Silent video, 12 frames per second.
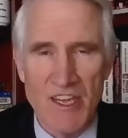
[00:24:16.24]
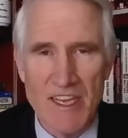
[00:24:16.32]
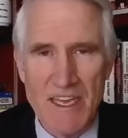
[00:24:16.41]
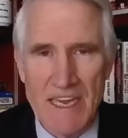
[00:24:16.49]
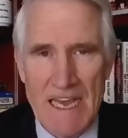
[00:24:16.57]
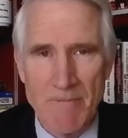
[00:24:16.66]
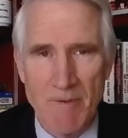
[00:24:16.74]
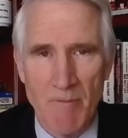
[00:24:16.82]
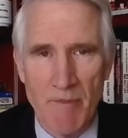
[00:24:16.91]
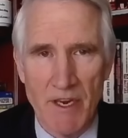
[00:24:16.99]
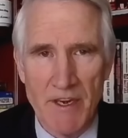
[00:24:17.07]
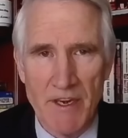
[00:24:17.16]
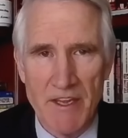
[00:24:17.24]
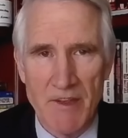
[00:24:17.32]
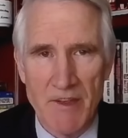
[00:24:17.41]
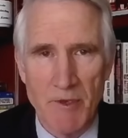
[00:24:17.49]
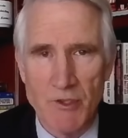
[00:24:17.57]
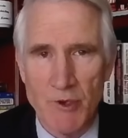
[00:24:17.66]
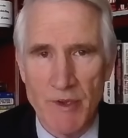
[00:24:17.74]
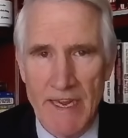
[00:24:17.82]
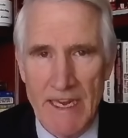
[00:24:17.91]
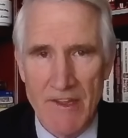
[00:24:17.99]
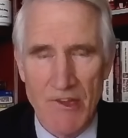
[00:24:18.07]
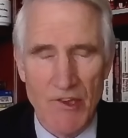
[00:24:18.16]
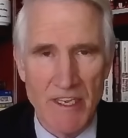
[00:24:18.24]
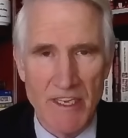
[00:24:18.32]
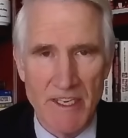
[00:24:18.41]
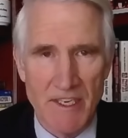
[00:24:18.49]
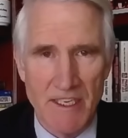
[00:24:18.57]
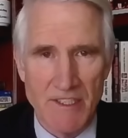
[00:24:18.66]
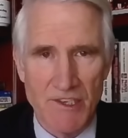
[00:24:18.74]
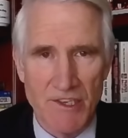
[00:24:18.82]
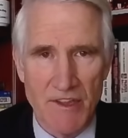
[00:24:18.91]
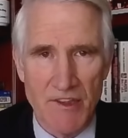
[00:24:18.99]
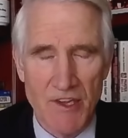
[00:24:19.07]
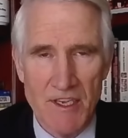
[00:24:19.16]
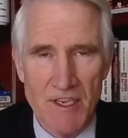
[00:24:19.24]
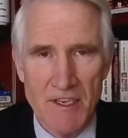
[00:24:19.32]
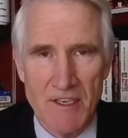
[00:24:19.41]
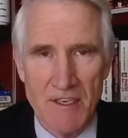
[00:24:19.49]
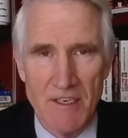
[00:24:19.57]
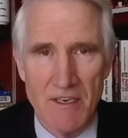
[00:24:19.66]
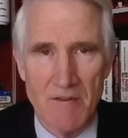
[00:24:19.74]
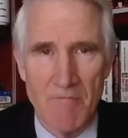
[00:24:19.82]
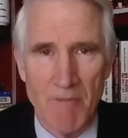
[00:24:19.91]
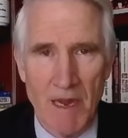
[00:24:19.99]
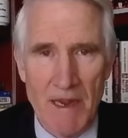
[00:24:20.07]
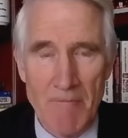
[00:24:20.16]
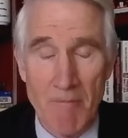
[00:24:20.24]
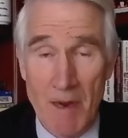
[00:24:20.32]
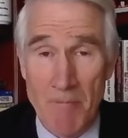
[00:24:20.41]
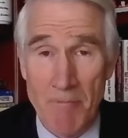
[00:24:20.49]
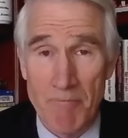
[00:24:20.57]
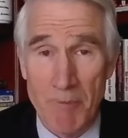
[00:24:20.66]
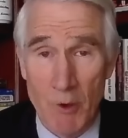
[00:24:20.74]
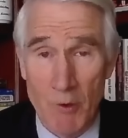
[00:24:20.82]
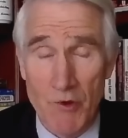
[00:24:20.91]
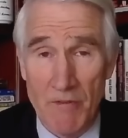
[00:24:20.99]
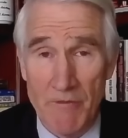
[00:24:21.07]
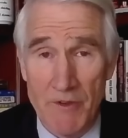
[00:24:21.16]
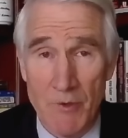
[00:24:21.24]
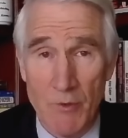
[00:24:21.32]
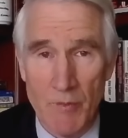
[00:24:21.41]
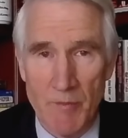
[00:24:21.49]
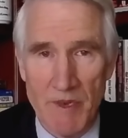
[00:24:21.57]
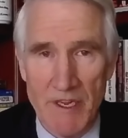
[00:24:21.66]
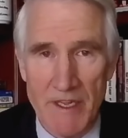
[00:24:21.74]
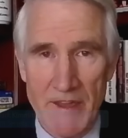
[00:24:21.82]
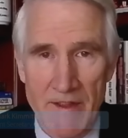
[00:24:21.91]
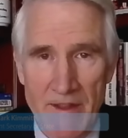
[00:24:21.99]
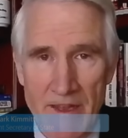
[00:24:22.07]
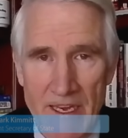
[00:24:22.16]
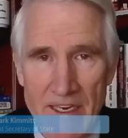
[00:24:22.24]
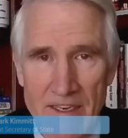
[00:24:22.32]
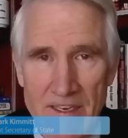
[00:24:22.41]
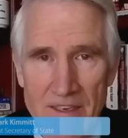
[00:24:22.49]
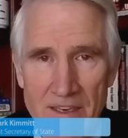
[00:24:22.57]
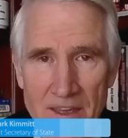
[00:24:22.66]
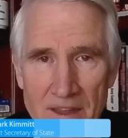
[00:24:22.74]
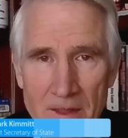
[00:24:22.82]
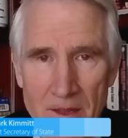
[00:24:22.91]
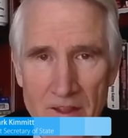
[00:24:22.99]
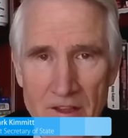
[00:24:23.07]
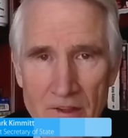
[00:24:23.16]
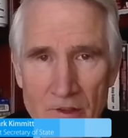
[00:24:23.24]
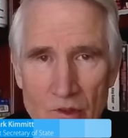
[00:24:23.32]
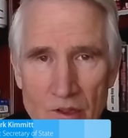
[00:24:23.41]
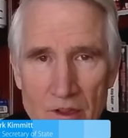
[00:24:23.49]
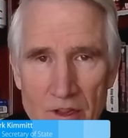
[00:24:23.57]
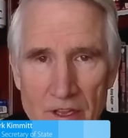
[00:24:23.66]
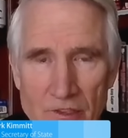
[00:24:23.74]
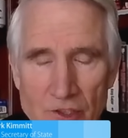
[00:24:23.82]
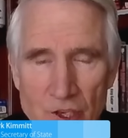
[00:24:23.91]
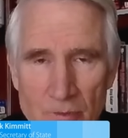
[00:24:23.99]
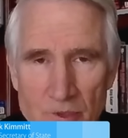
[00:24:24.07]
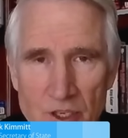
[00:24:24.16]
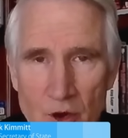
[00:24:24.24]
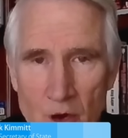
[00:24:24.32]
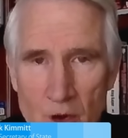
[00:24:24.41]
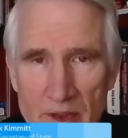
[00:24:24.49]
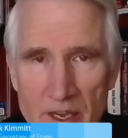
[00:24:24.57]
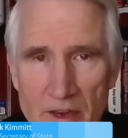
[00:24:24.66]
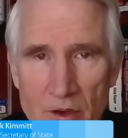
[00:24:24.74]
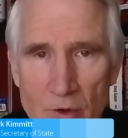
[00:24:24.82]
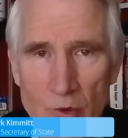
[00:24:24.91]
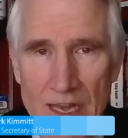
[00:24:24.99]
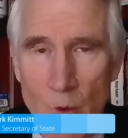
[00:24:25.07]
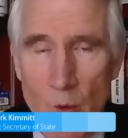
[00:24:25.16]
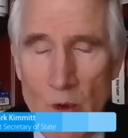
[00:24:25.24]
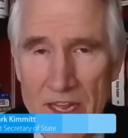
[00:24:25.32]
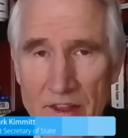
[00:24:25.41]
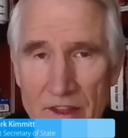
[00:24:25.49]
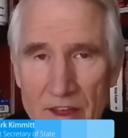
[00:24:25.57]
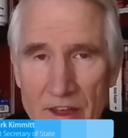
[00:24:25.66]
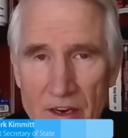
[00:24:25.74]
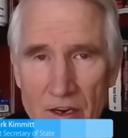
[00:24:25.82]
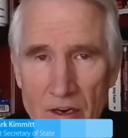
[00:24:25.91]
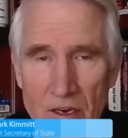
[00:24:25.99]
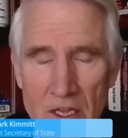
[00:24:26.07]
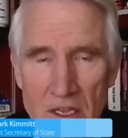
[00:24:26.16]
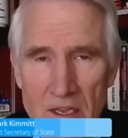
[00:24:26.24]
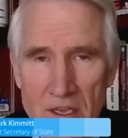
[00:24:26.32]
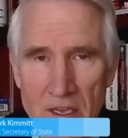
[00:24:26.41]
see capabilities, but you can't see intentions. My personal view would be that I think the Egyptian army knows how weak they are